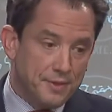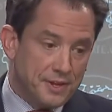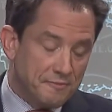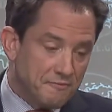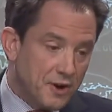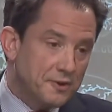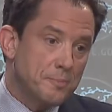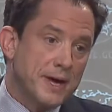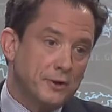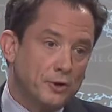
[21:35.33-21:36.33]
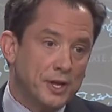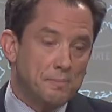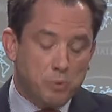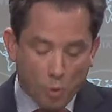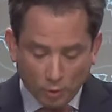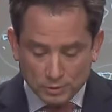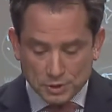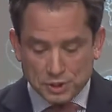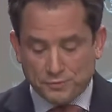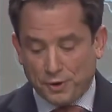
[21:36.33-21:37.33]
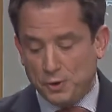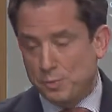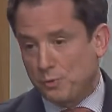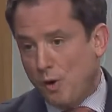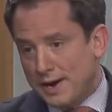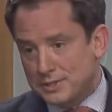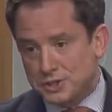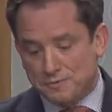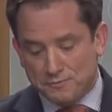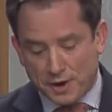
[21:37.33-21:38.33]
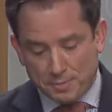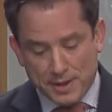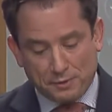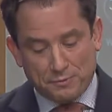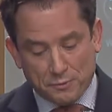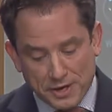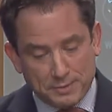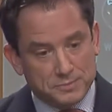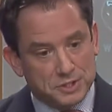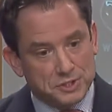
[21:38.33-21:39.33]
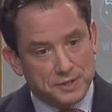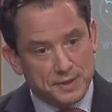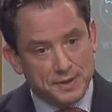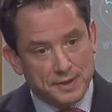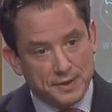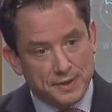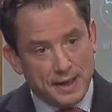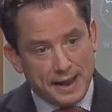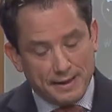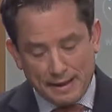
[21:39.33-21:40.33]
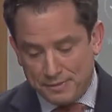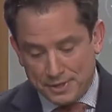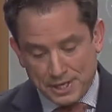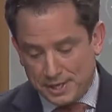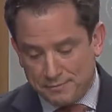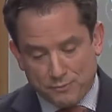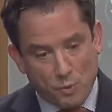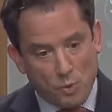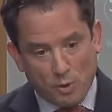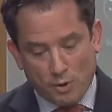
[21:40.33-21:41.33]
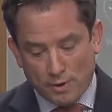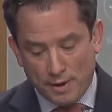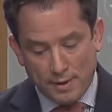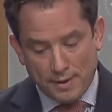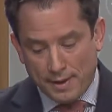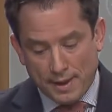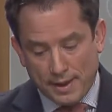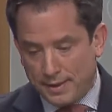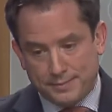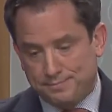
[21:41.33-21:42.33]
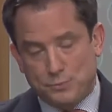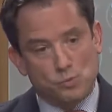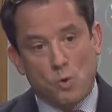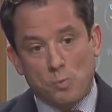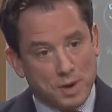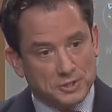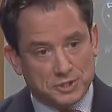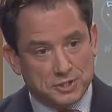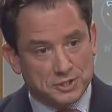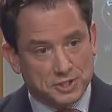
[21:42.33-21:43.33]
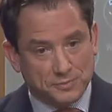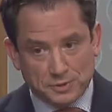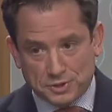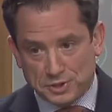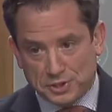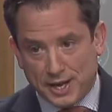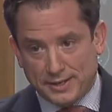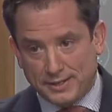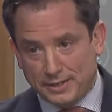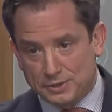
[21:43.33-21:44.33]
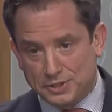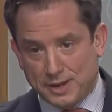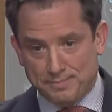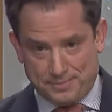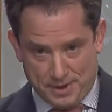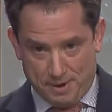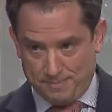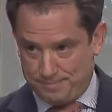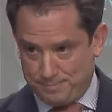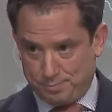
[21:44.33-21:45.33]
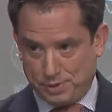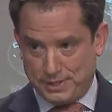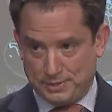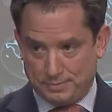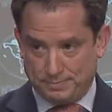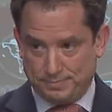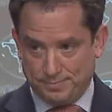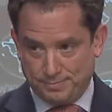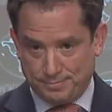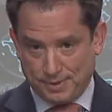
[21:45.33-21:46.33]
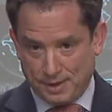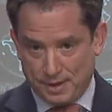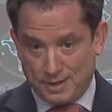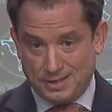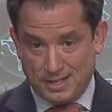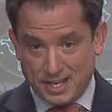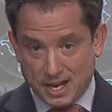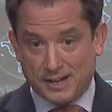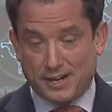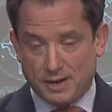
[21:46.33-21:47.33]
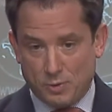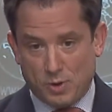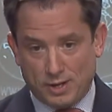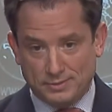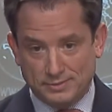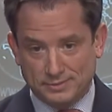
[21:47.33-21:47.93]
the fundamental importance for human rights and fundamental freedoms and the need for a robust civil society. I'll stop there, please. Nicaragua.